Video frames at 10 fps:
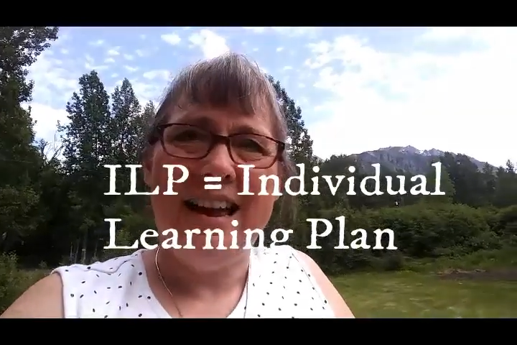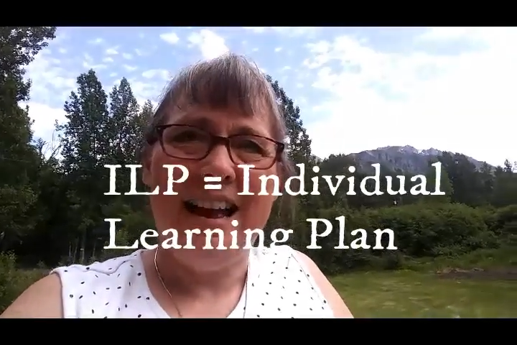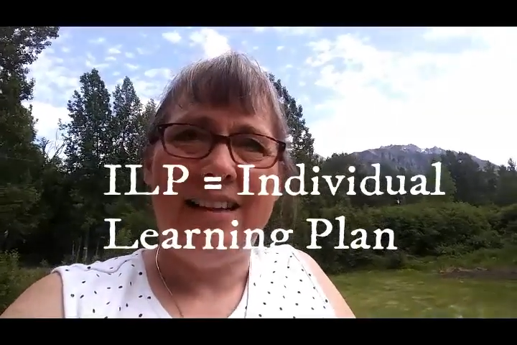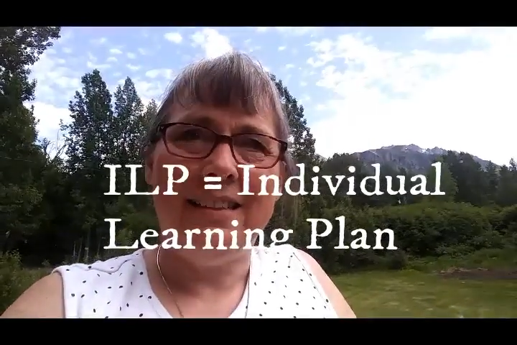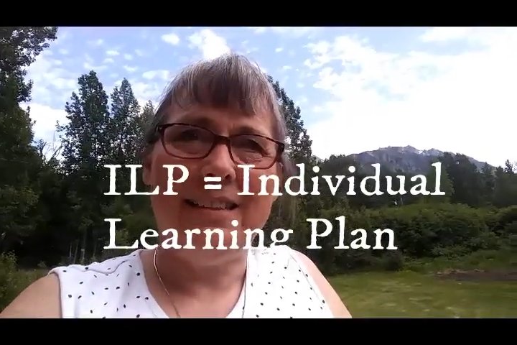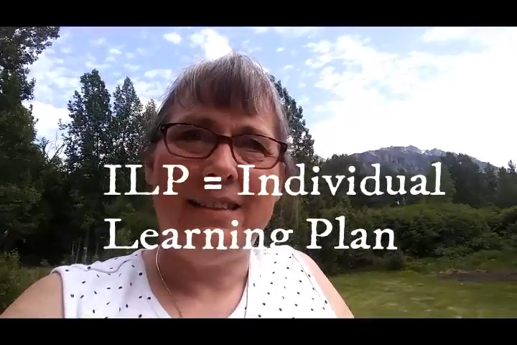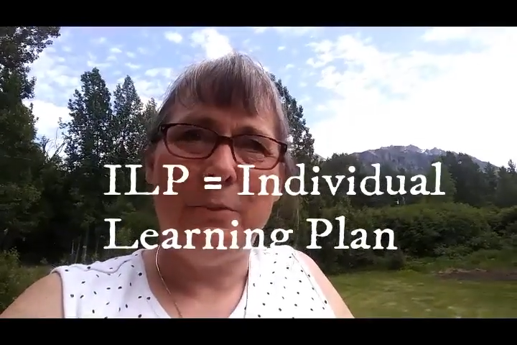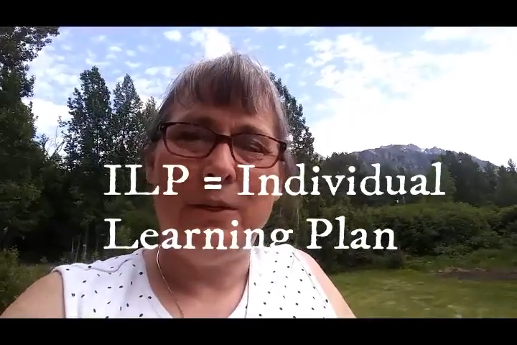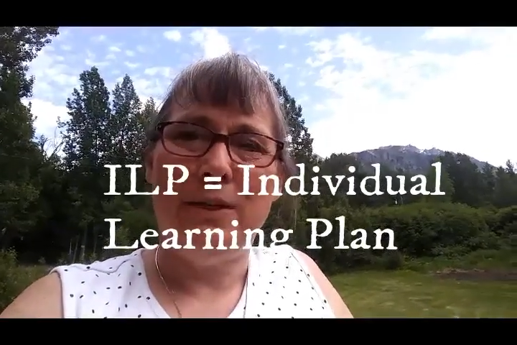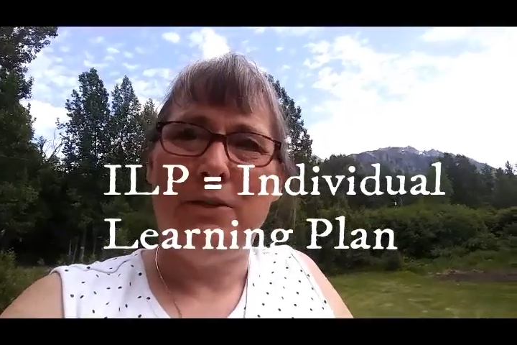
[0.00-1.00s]
Alex will
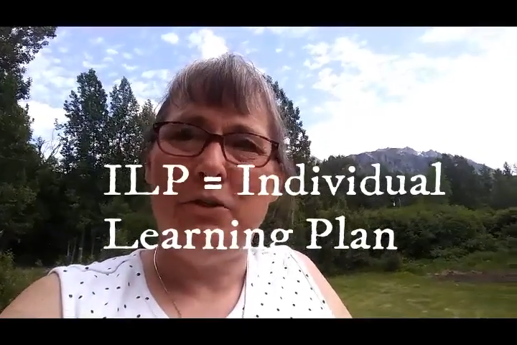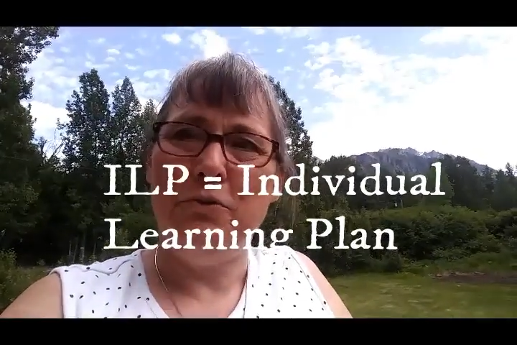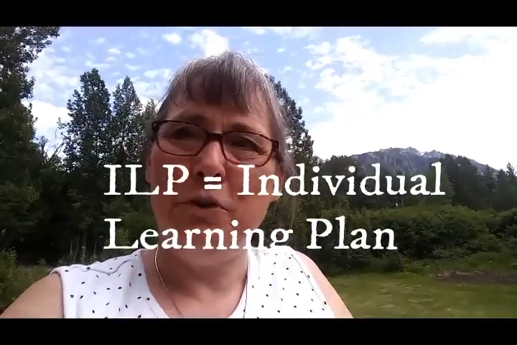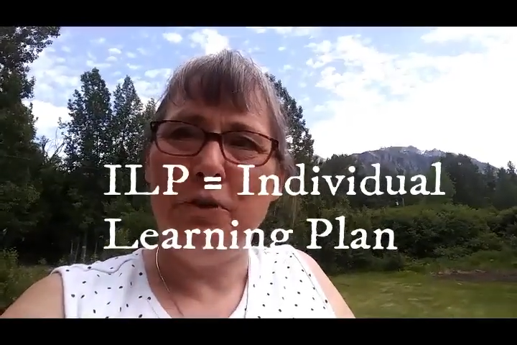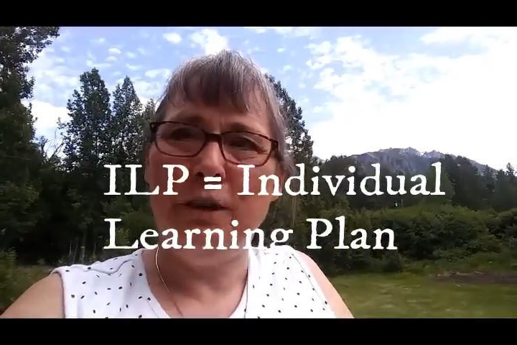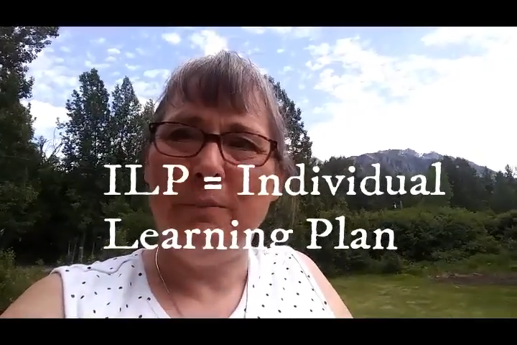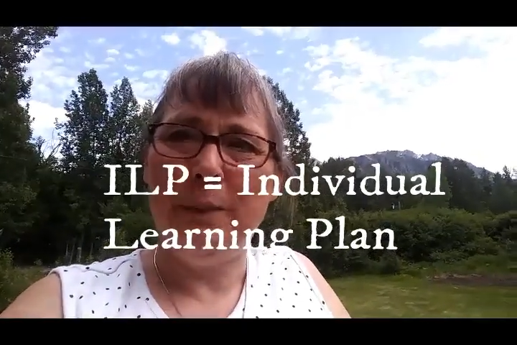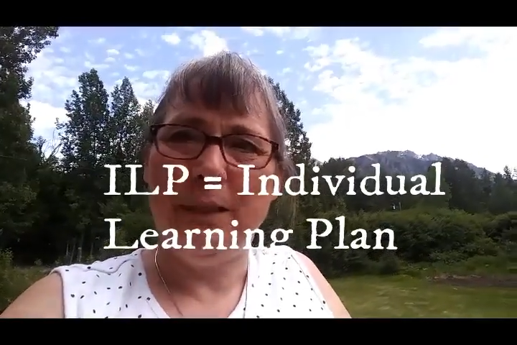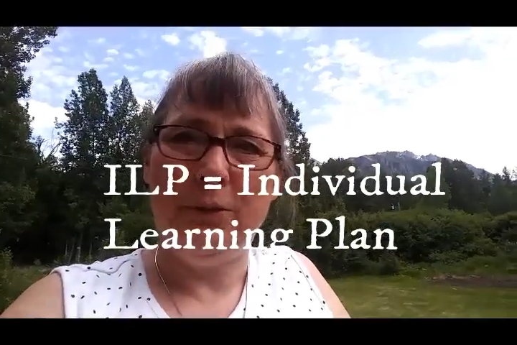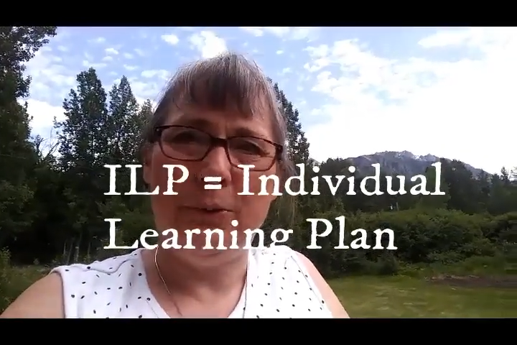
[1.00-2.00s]
be a junior and
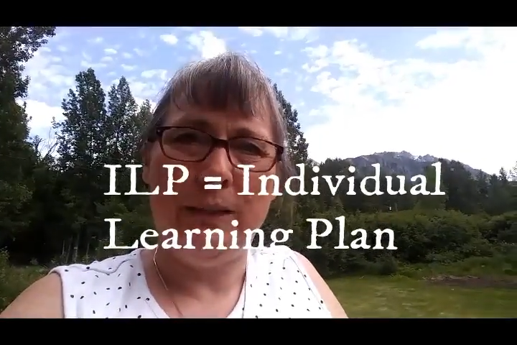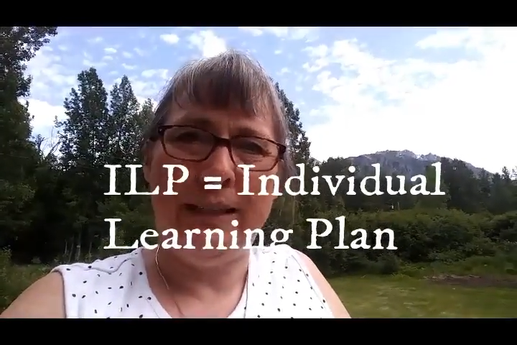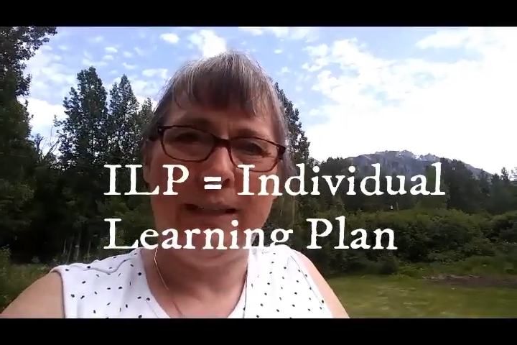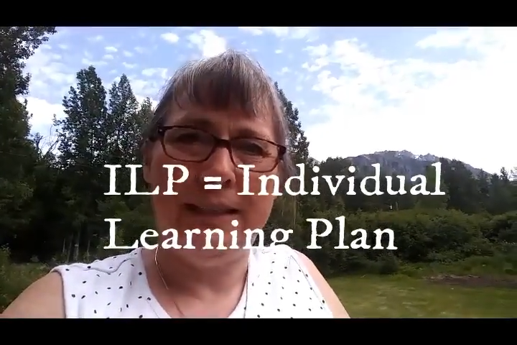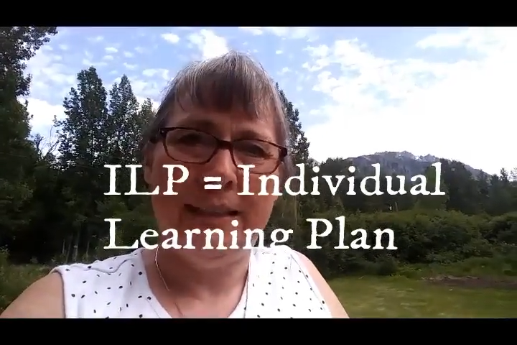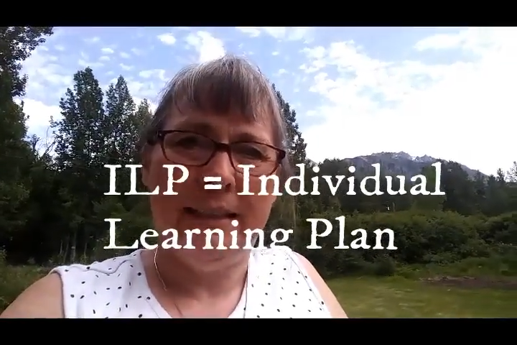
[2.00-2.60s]
be doing